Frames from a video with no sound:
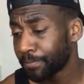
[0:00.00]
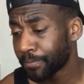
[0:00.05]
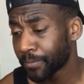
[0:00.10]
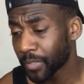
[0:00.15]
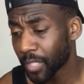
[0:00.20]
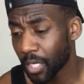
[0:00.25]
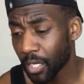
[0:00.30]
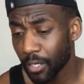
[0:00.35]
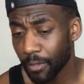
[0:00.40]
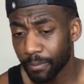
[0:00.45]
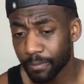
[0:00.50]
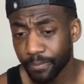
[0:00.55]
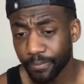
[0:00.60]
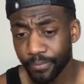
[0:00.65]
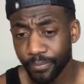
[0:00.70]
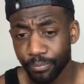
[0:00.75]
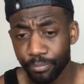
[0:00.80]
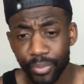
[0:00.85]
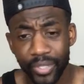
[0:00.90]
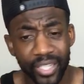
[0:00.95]

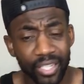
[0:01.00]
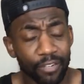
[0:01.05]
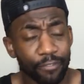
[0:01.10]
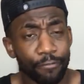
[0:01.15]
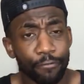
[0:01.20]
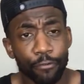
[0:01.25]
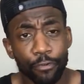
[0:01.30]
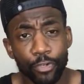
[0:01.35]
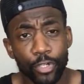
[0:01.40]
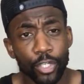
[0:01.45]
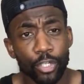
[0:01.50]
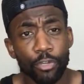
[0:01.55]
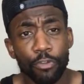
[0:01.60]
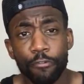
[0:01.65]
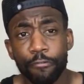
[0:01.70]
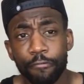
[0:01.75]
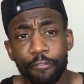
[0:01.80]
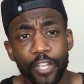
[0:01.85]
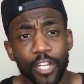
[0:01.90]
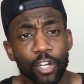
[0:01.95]
bringing through youth
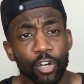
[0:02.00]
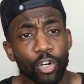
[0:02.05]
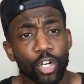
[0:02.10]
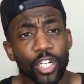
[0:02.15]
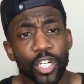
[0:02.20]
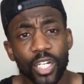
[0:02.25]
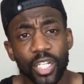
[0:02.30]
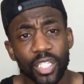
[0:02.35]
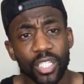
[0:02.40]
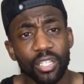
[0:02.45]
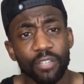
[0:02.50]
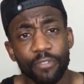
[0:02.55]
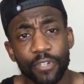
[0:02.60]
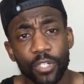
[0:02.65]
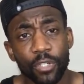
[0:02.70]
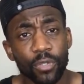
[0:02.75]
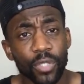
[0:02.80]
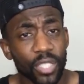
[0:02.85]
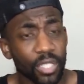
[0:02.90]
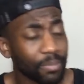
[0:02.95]
thing on us, even
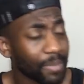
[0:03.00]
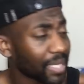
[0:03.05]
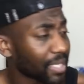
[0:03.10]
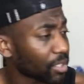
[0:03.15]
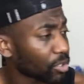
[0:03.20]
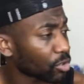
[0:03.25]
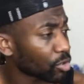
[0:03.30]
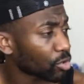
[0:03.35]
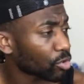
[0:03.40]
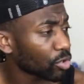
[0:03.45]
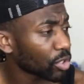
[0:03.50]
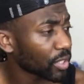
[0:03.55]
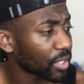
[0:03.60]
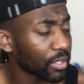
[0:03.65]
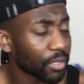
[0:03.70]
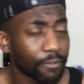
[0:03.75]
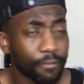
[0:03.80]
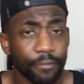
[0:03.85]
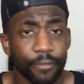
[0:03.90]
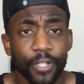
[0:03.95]
though these men are not good
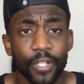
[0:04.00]
enough.